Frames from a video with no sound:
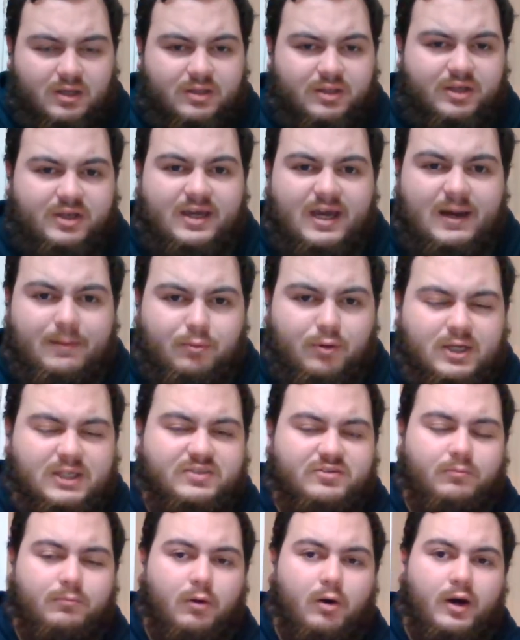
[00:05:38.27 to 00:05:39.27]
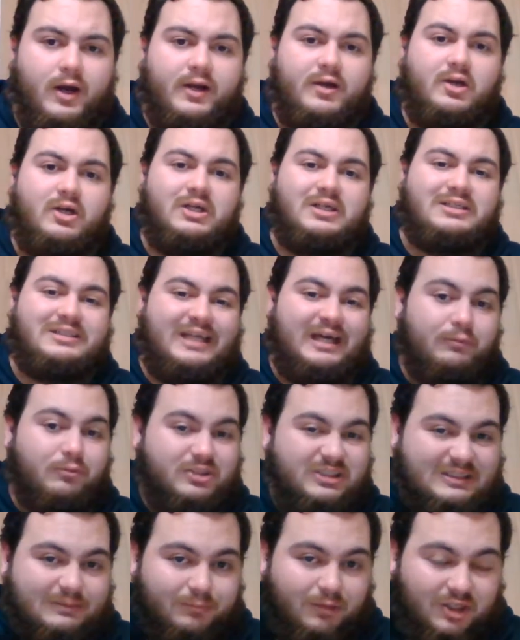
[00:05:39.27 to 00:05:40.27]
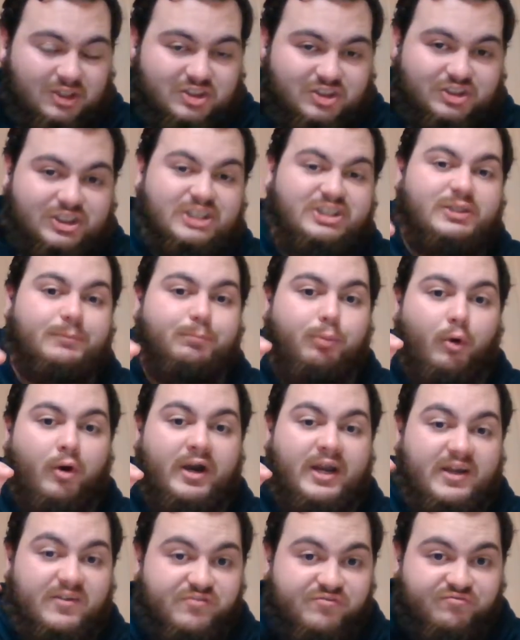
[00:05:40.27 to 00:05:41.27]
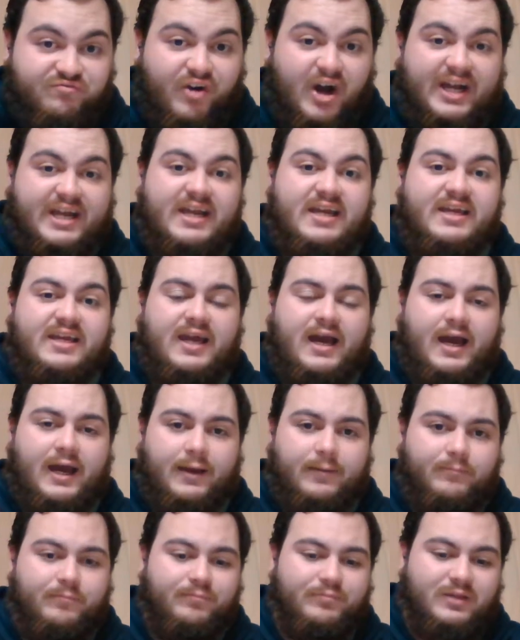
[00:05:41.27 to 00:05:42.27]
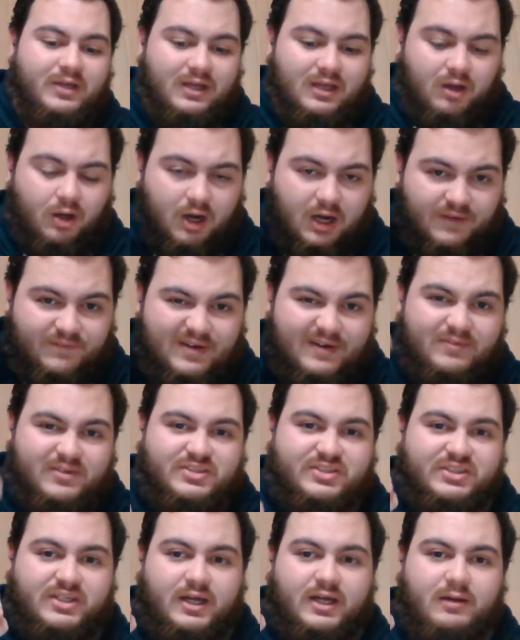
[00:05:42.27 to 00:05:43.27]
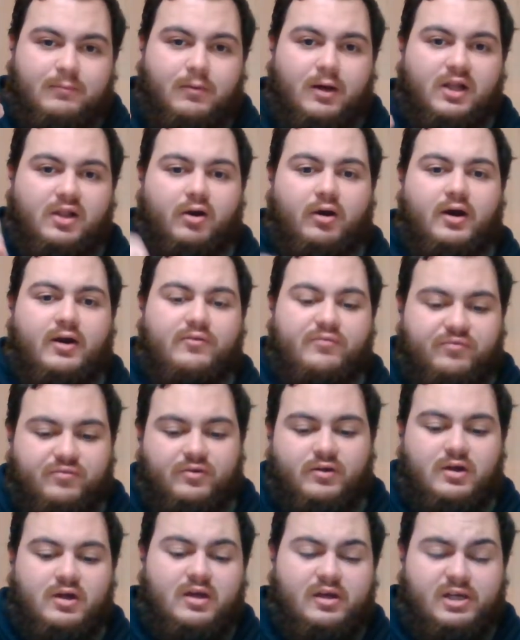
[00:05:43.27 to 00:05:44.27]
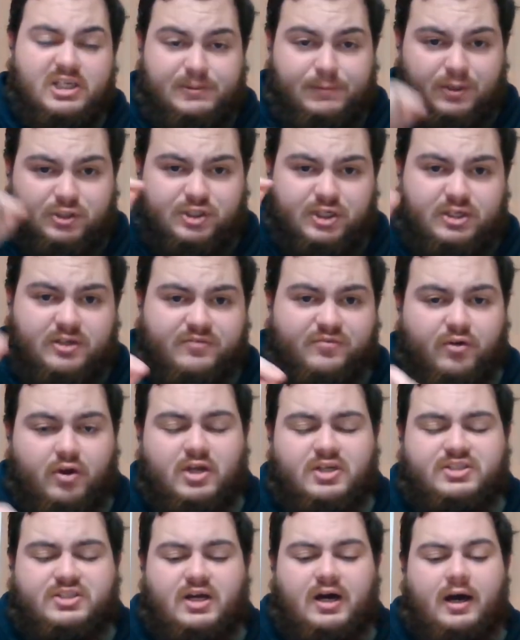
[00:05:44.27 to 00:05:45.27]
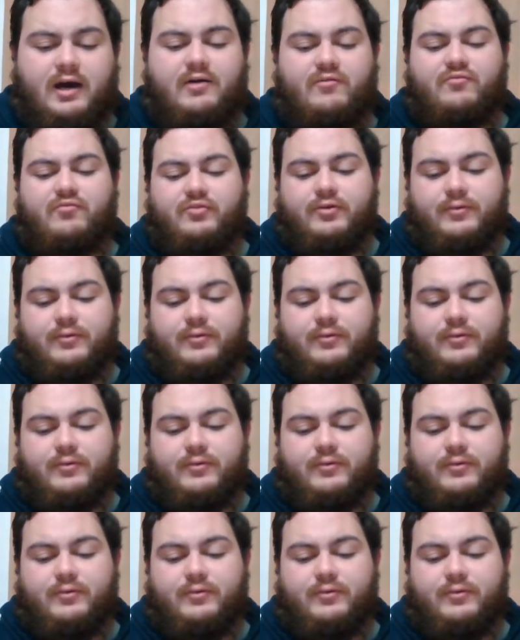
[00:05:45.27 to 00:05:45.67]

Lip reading: The Cowboys, for mine, that was the most disappointing fucking game I've ever seen in my life, especially in the first half.